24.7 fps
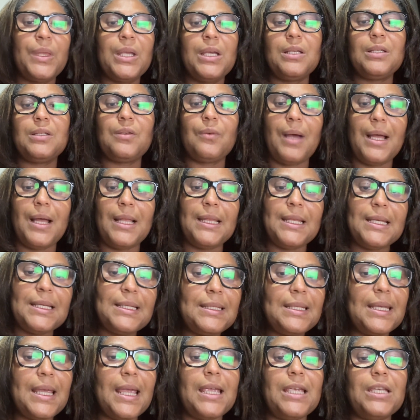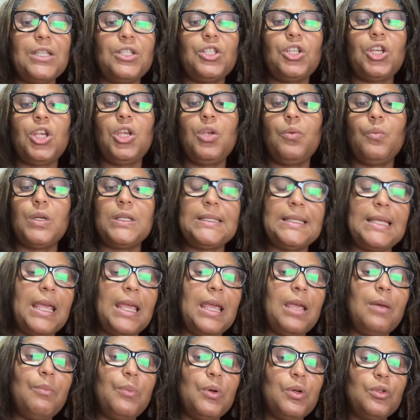So at this age, he was
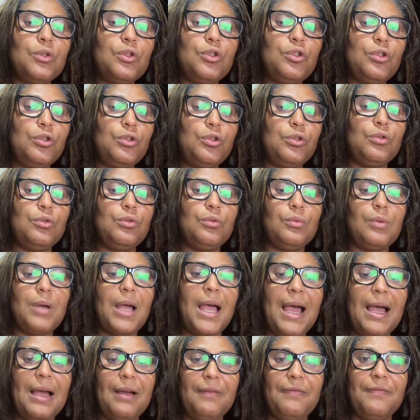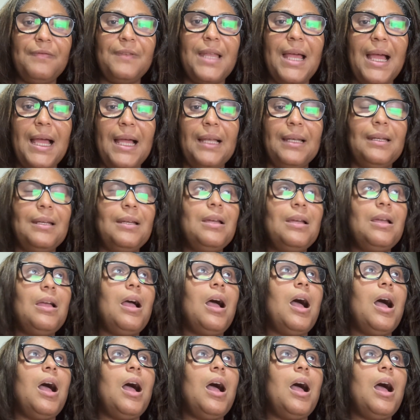able to have that